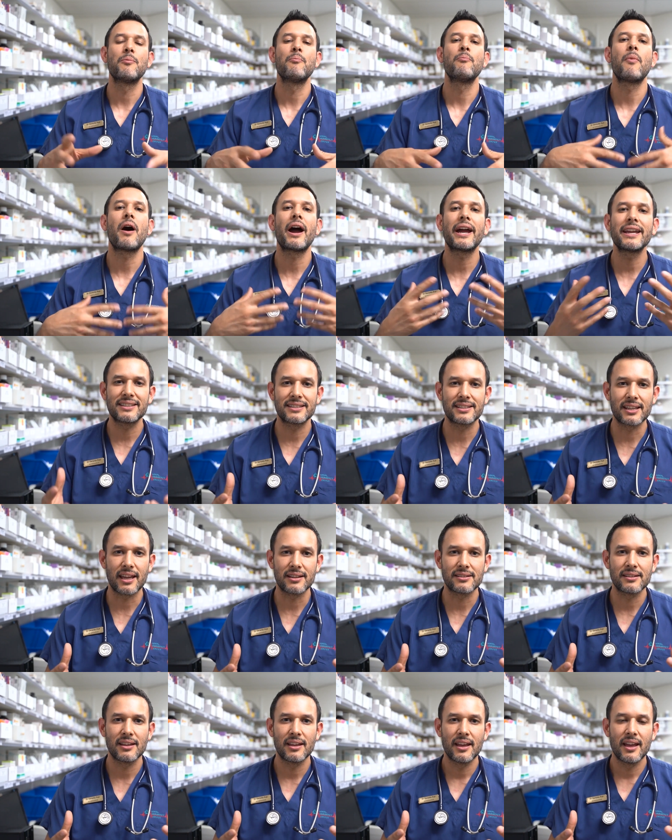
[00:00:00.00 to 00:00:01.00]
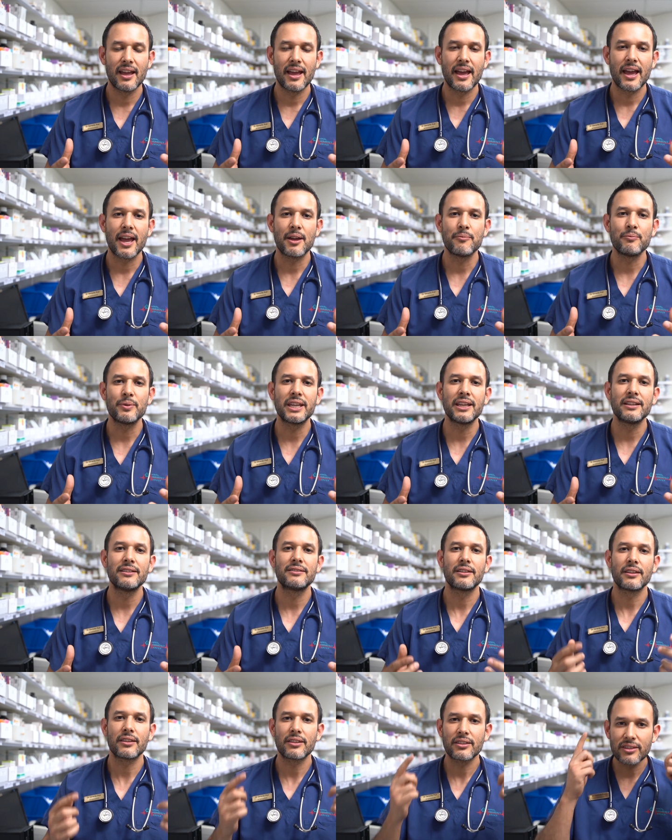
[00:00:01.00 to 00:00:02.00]
the mindset and begin
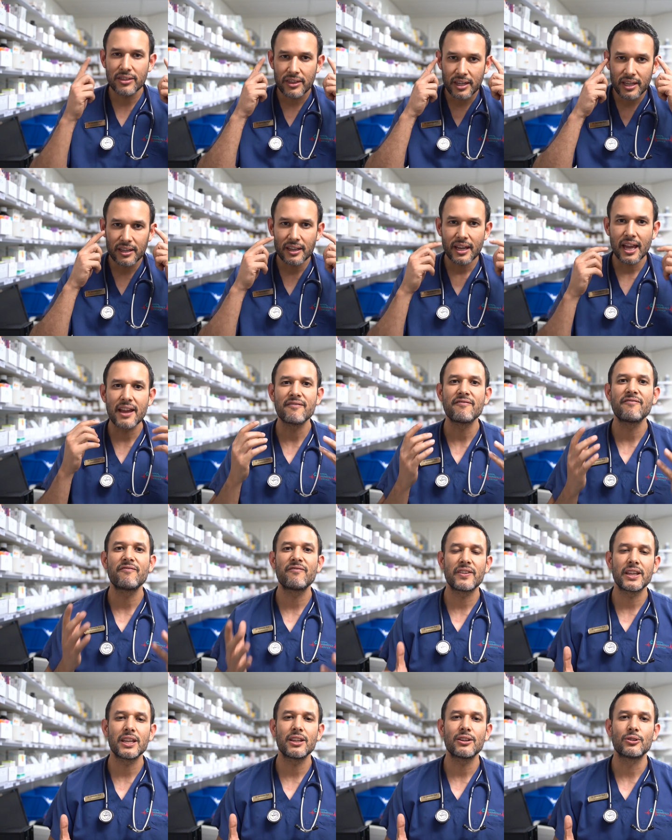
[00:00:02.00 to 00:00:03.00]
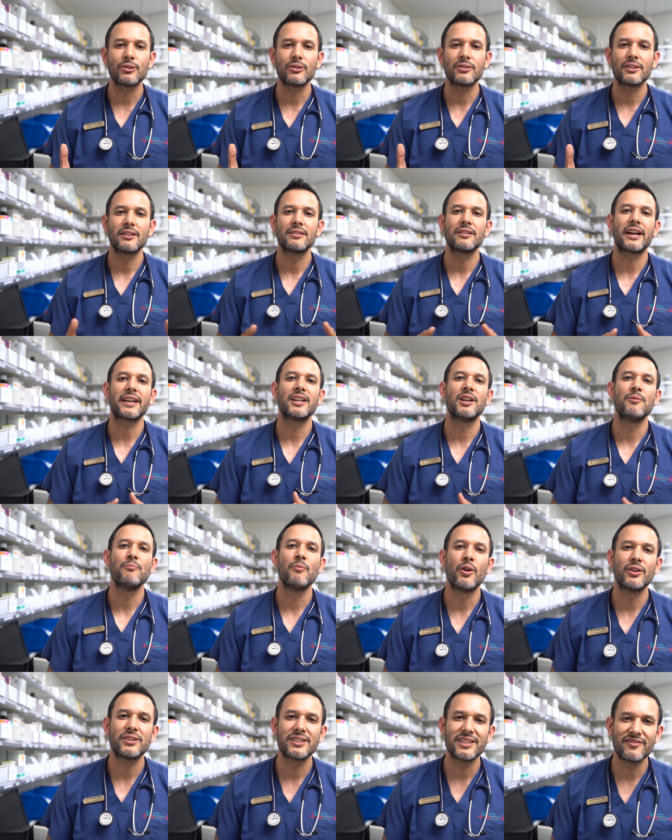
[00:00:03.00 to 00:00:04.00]
to think and feel like an
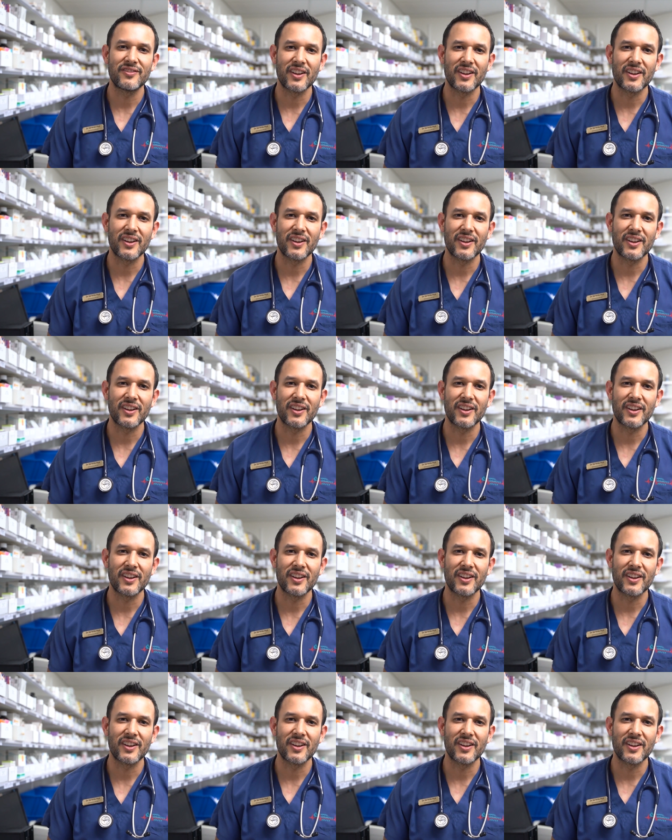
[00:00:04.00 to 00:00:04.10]
emergency